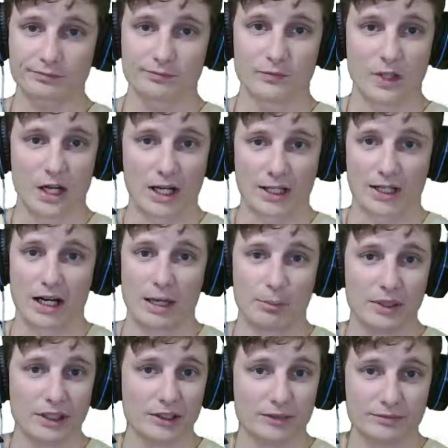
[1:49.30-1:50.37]
not a
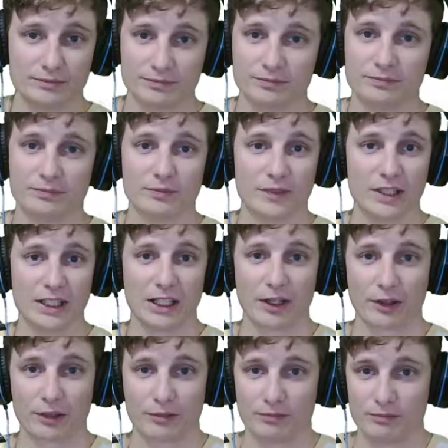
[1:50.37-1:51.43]
copy, the
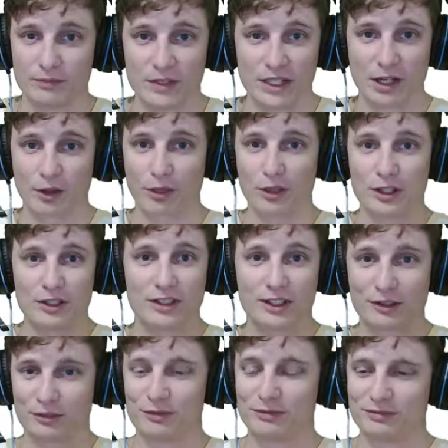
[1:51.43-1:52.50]
authentic
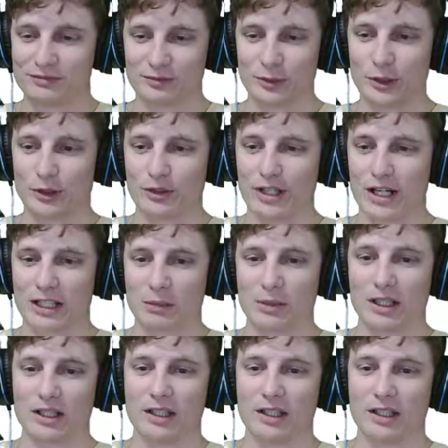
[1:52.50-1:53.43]
real document.